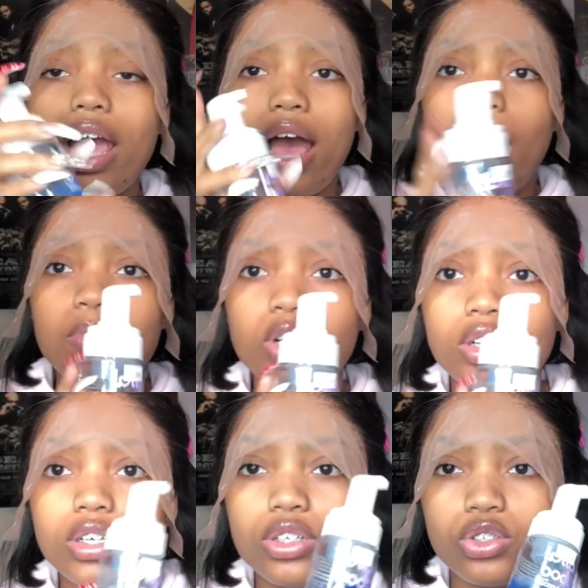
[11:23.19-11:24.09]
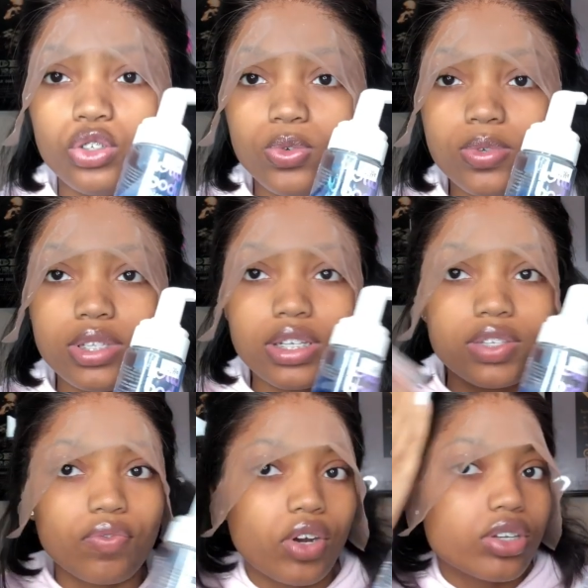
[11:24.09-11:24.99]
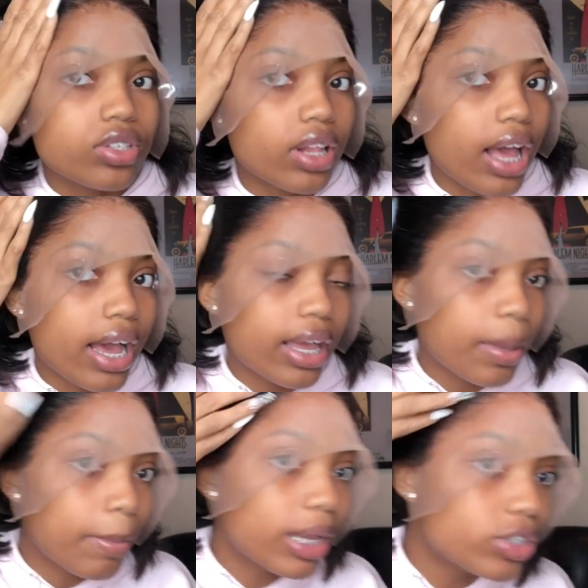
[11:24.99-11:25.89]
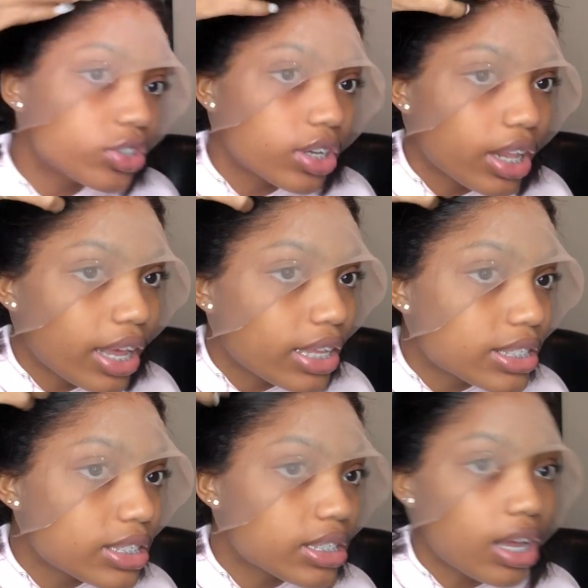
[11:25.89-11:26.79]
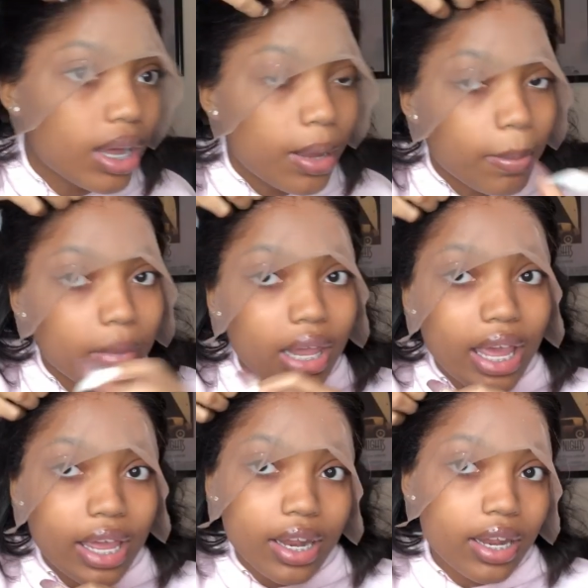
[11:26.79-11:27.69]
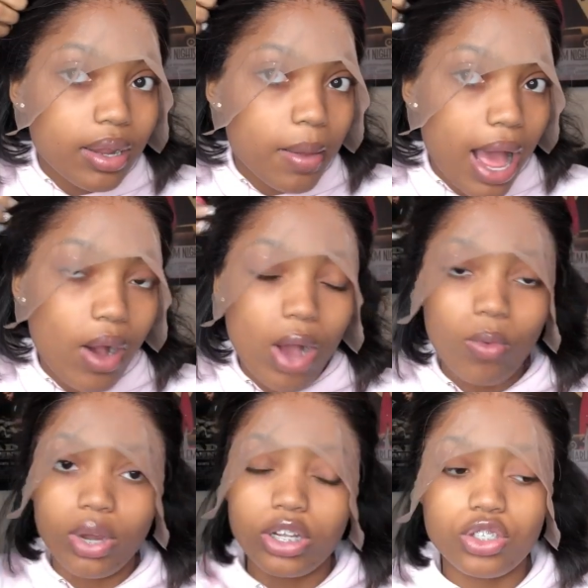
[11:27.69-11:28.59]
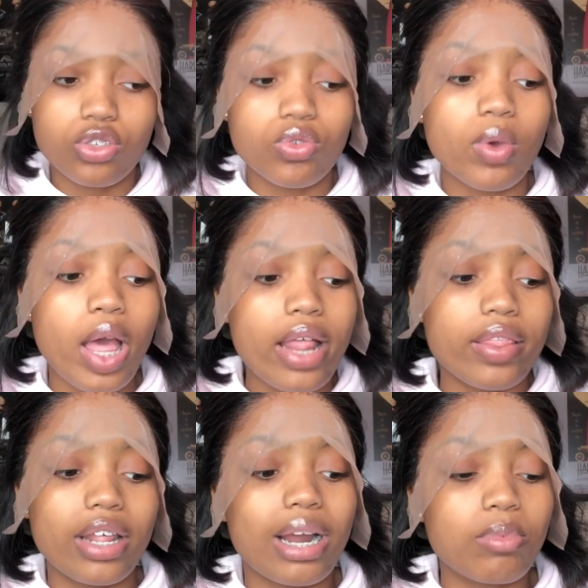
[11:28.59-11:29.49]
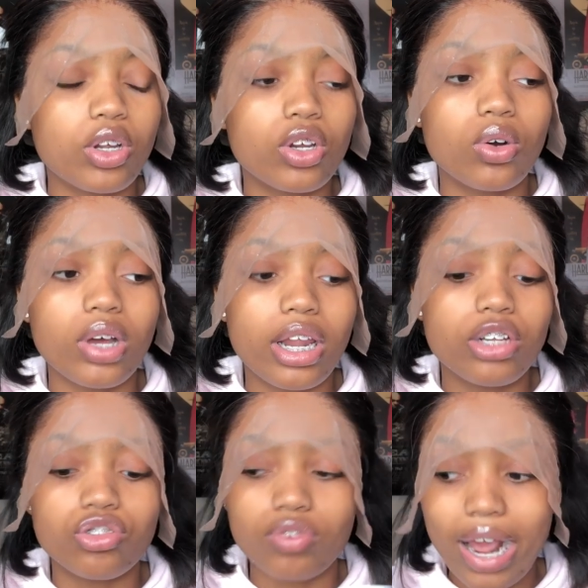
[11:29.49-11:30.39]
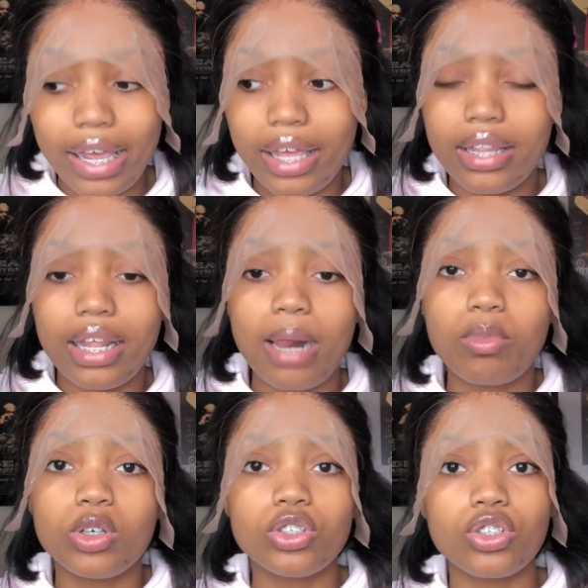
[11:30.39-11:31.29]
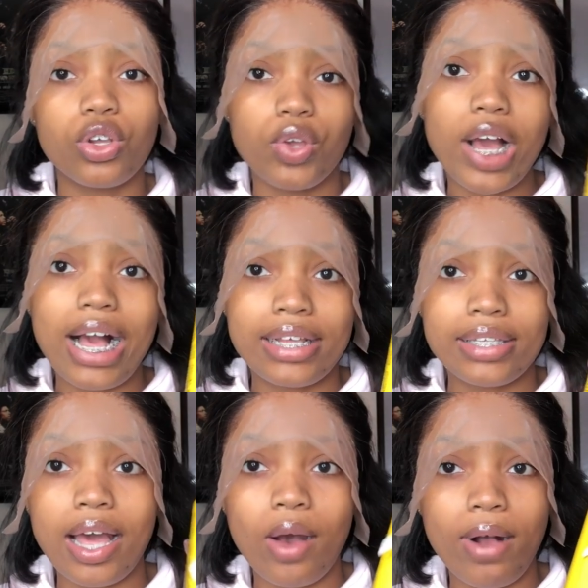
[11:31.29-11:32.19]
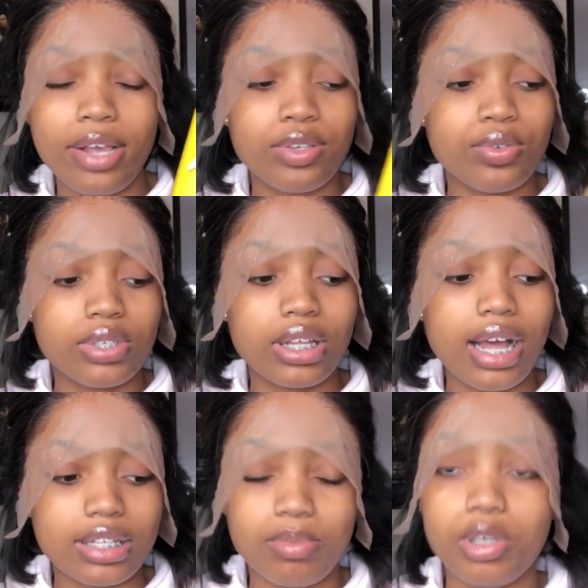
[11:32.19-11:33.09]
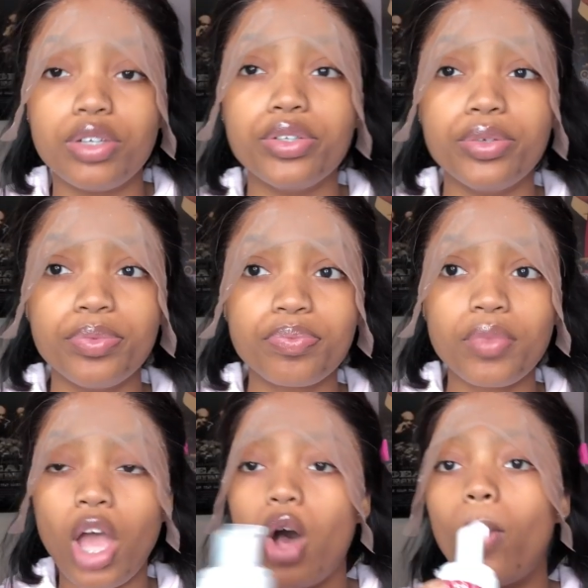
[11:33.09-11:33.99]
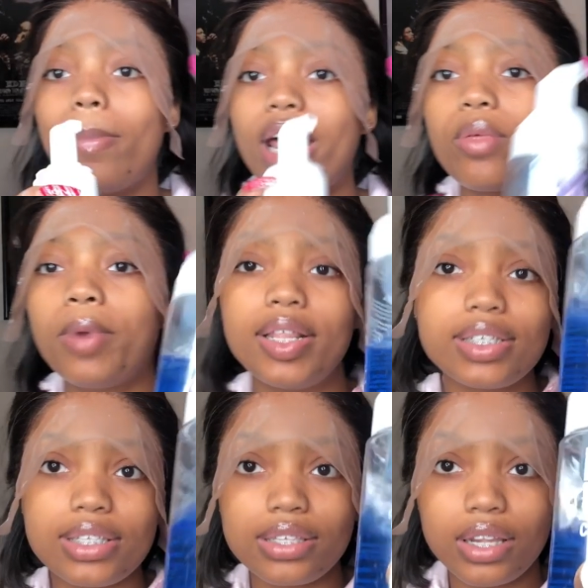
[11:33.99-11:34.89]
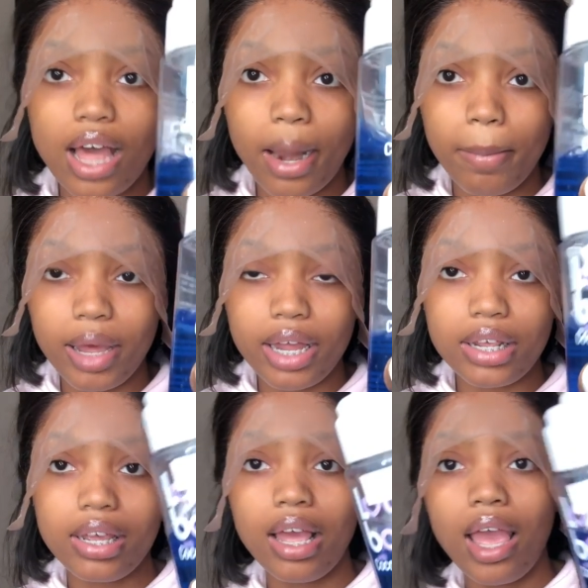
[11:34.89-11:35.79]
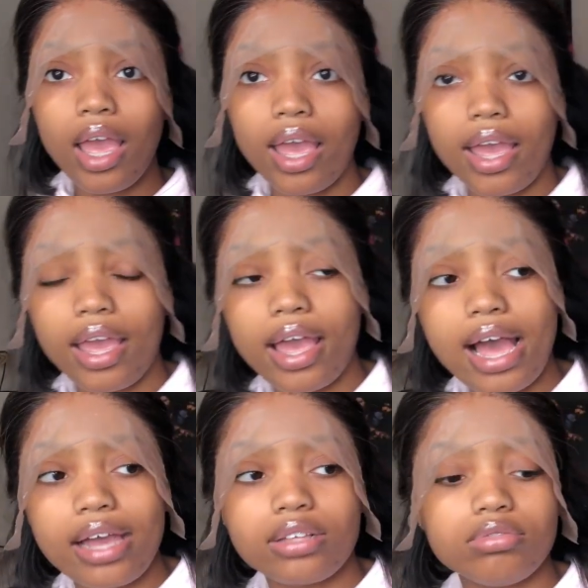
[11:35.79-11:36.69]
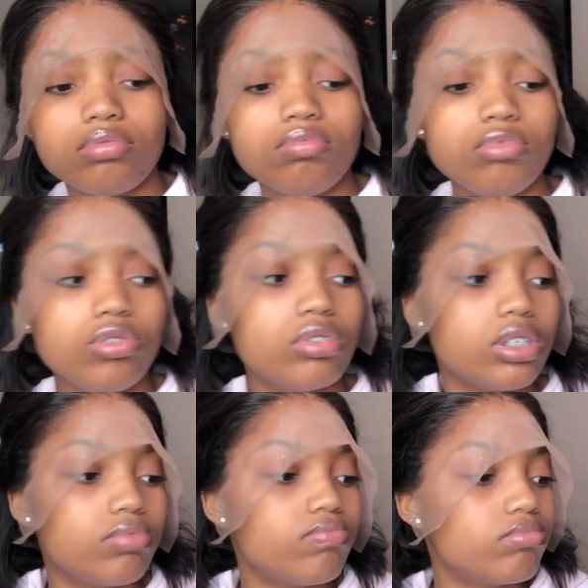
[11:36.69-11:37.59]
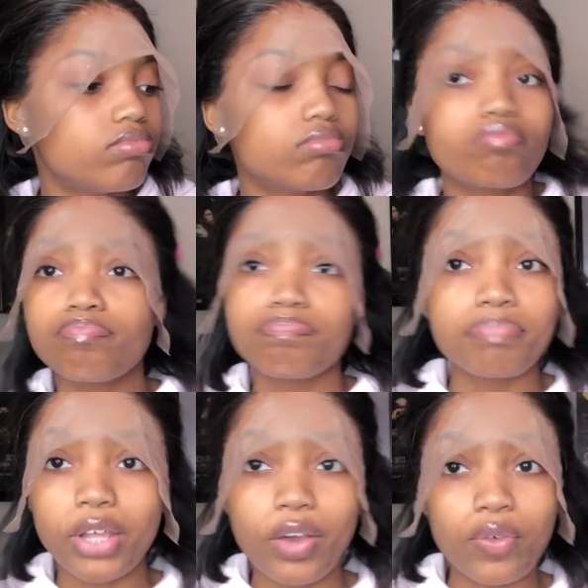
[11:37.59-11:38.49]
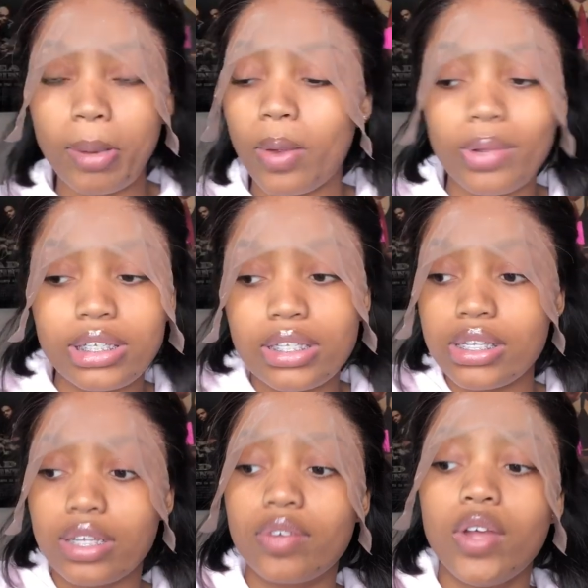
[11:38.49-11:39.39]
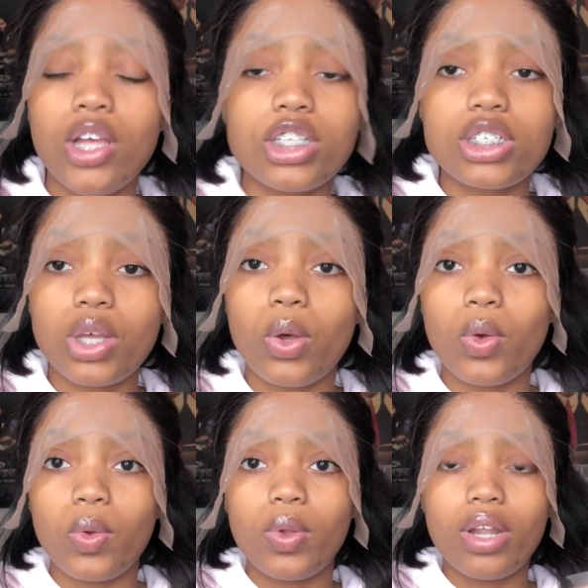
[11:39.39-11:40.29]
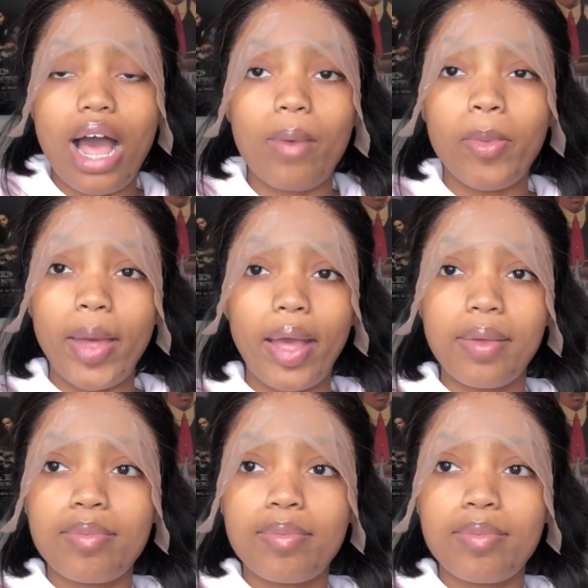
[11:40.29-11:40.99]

I'm gonna use this first so that I can make sure that it's laid how I want it to. Then I'm gonna go ahead and dry it. Then I'm gonna show you guys how I use the Got2b glue. Oh, by the way, this is Lottabody, and I use it, yeah, for my wigs and stuff. So I'll be back.